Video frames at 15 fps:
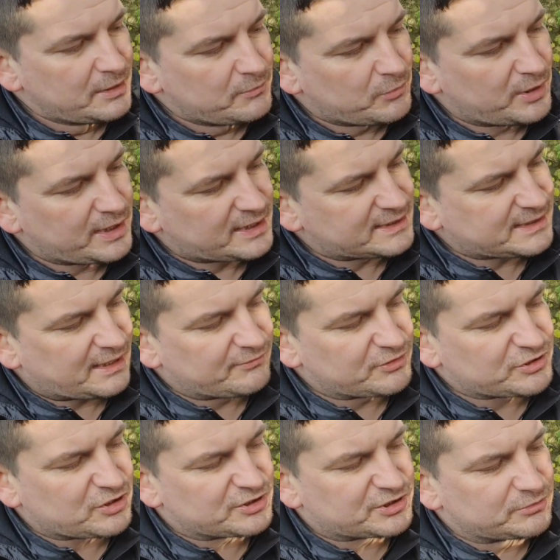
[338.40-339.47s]
But you can see I've
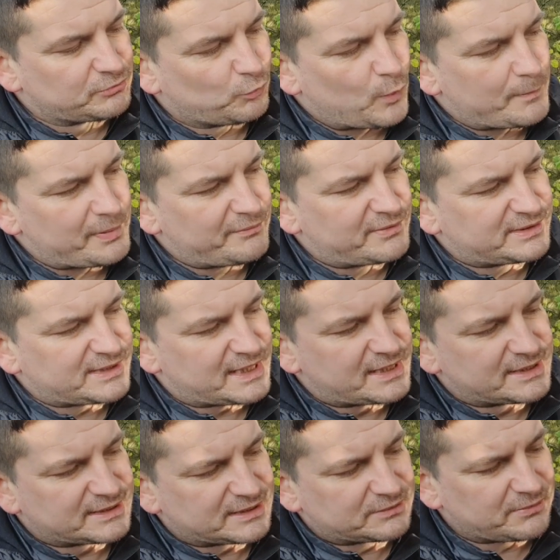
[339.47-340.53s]
just got some webbing
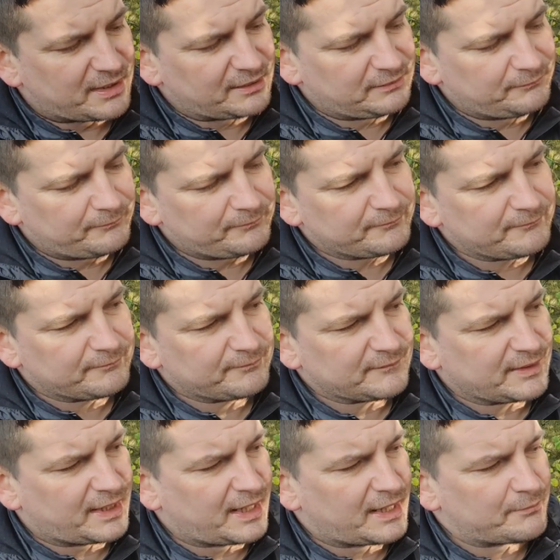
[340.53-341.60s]
retainers as well.
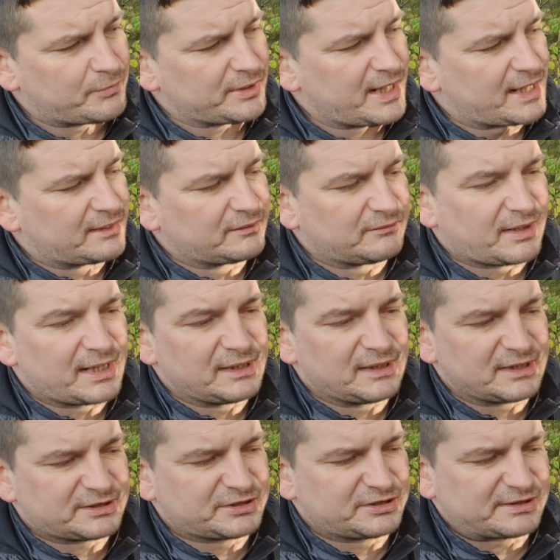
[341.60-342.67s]
But yeah, right,
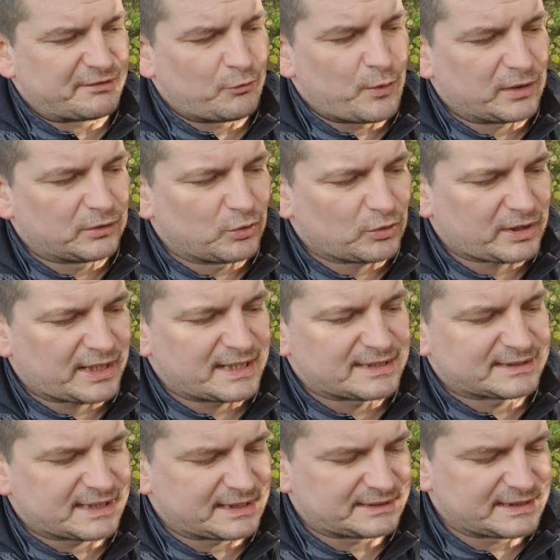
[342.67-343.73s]
let's just have a quick look
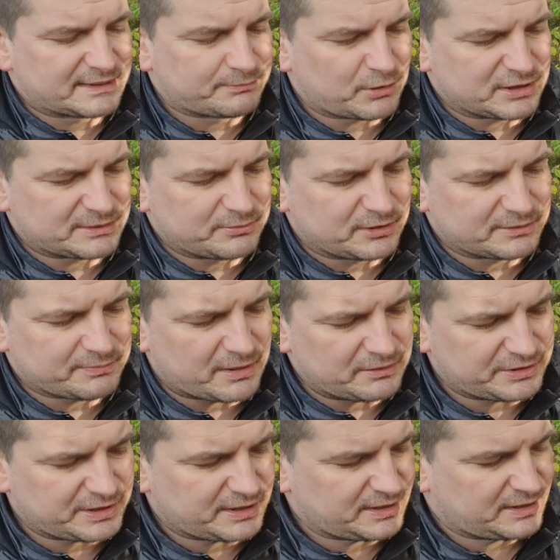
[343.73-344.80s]
inside this possibles
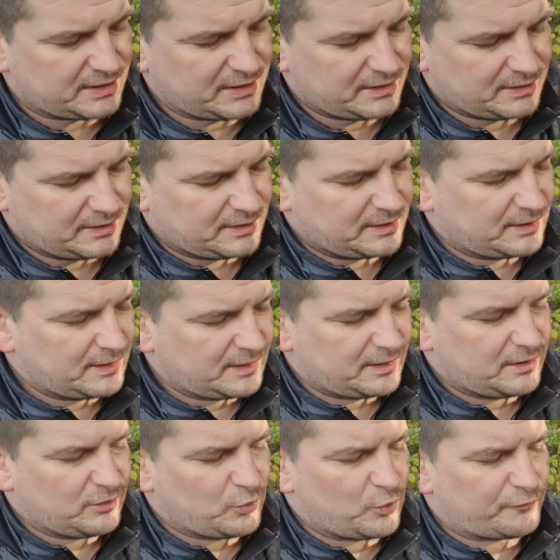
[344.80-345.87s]
pouch,
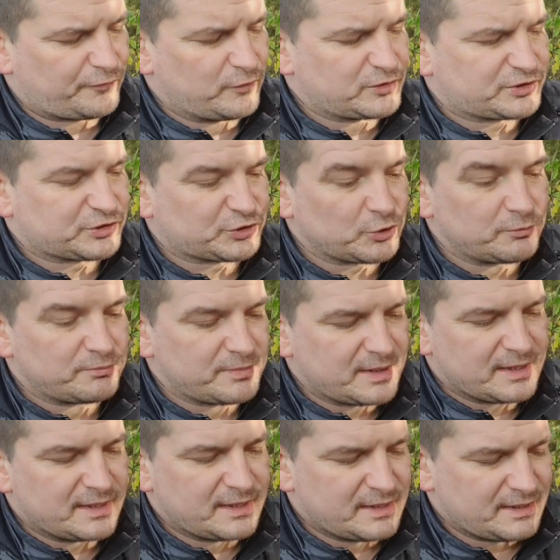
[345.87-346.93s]
go through some
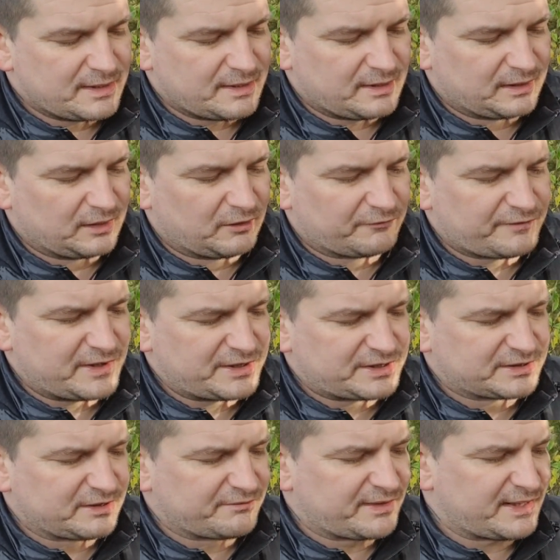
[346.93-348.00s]
little
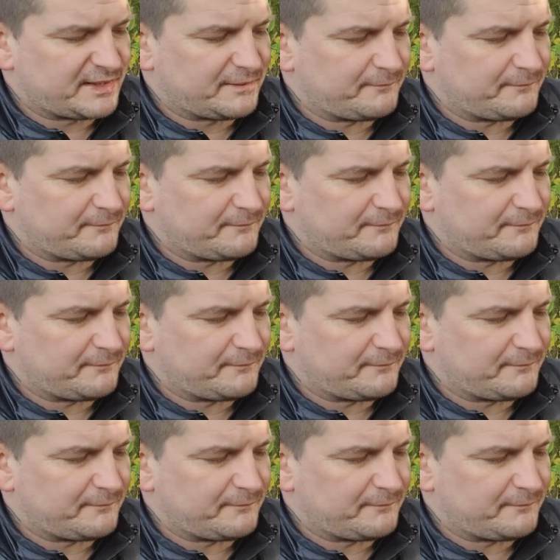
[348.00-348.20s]
features of it.